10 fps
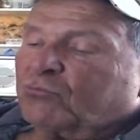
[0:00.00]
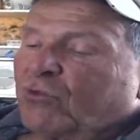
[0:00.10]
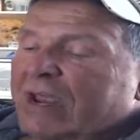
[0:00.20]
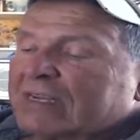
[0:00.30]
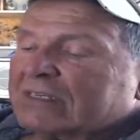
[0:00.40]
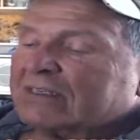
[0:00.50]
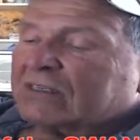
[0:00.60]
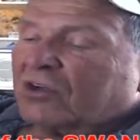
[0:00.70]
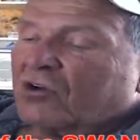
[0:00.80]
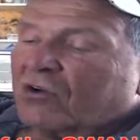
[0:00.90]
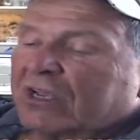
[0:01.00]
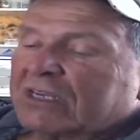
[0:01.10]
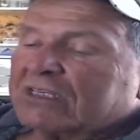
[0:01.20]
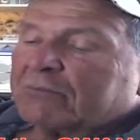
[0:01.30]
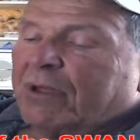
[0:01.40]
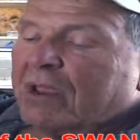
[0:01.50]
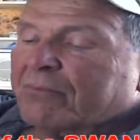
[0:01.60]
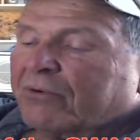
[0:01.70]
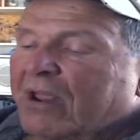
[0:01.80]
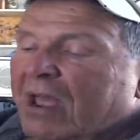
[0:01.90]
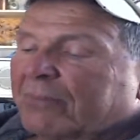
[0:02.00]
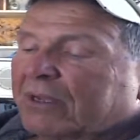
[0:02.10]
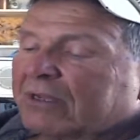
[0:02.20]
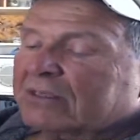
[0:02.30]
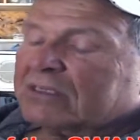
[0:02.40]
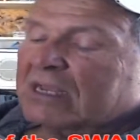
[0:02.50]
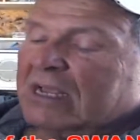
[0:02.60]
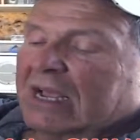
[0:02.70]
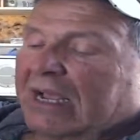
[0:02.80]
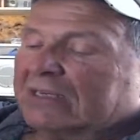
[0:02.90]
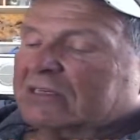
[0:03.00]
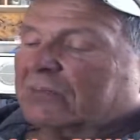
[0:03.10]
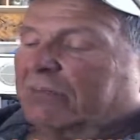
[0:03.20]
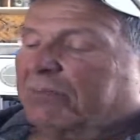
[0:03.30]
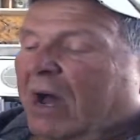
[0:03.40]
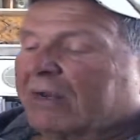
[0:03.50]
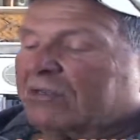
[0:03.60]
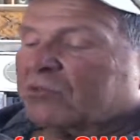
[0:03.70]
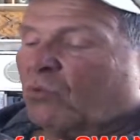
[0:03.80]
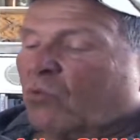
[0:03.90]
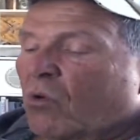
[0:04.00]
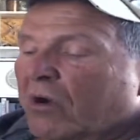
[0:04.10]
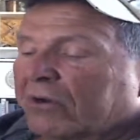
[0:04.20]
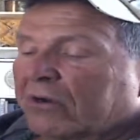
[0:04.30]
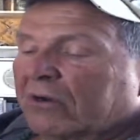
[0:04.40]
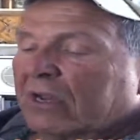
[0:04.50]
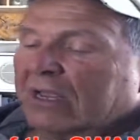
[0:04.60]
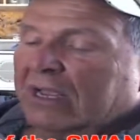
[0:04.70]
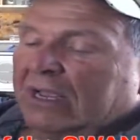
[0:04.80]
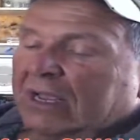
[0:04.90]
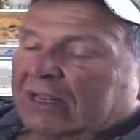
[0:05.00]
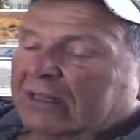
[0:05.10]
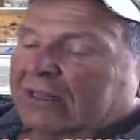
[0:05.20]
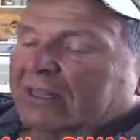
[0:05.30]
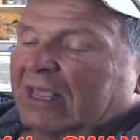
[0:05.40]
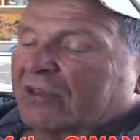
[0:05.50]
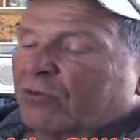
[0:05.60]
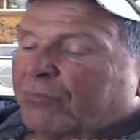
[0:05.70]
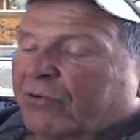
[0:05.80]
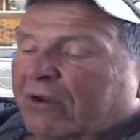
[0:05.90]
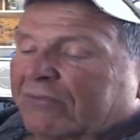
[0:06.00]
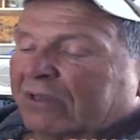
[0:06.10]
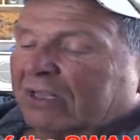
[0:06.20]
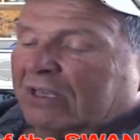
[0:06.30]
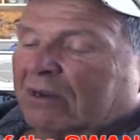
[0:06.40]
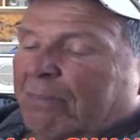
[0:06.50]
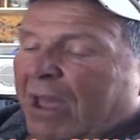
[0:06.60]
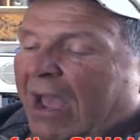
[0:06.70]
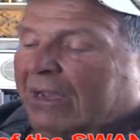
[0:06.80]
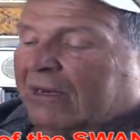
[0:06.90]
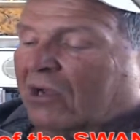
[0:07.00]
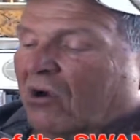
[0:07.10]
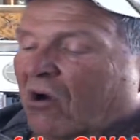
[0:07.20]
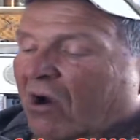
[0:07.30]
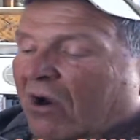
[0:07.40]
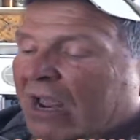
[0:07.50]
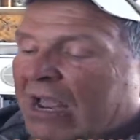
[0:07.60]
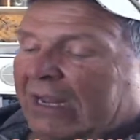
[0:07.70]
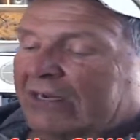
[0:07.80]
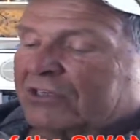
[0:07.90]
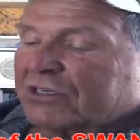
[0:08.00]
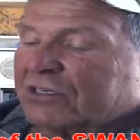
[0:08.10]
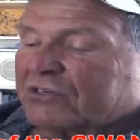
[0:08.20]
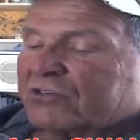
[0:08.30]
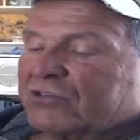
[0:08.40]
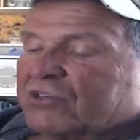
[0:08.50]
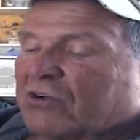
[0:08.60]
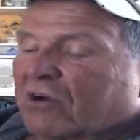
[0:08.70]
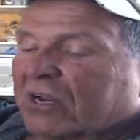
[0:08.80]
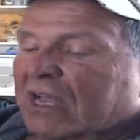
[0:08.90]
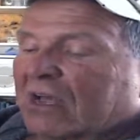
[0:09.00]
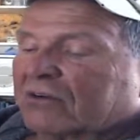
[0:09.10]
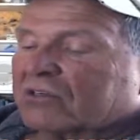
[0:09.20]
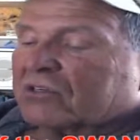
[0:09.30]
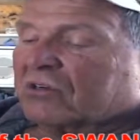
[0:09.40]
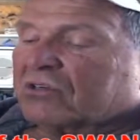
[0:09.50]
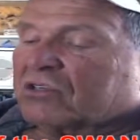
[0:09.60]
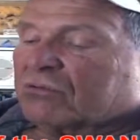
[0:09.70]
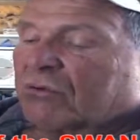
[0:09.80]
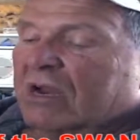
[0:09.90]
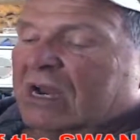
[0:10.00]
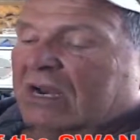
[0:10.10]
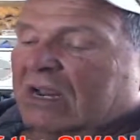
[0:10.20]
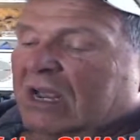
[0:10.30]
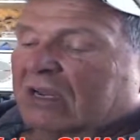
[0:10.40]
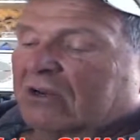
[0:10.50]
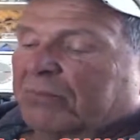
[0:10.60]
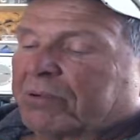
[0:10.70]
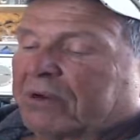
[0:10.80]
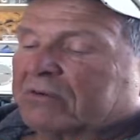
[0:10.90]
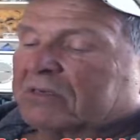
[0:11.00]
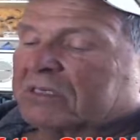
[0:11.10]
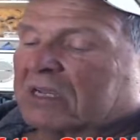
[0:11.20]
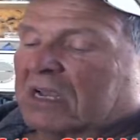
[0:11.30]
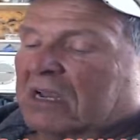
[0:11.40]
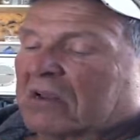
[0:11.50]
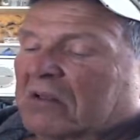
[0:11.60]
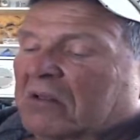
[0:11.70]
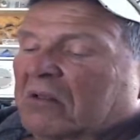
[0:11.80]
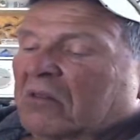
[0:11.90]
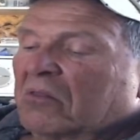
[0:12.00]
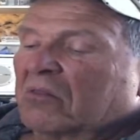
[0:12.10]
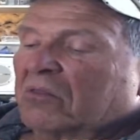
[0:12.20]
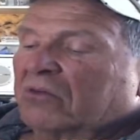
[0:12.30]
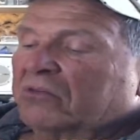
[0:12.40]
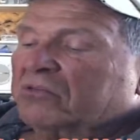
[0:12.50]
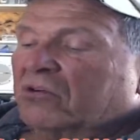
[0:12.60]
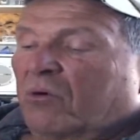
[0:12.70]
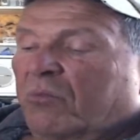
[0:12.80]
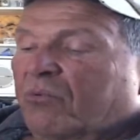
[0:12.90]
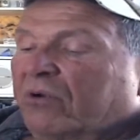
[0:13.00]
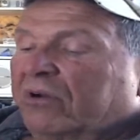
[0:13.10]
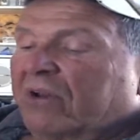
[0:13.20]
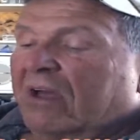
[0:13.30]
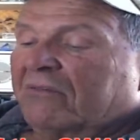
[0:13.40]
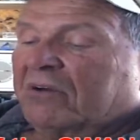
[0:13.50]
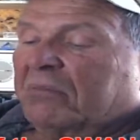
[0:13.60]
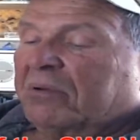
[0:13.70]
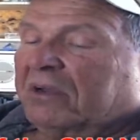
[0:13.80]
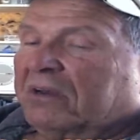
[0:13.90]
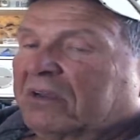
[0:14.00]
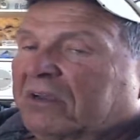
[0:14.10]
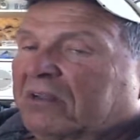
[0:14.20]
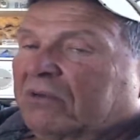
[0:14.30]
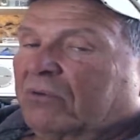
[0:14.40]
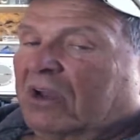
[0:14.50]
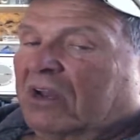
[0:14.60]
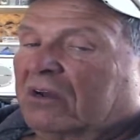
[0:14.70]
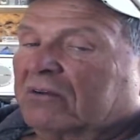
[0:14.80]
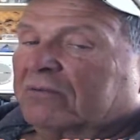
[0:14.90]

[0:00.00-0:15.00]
raisins and cookies and paper napkins and some bottles of water, and then you put everything in the back of the car, and just as you're starting out, it starts to rain, and your parents say, There's no point in having a picnic in the rain.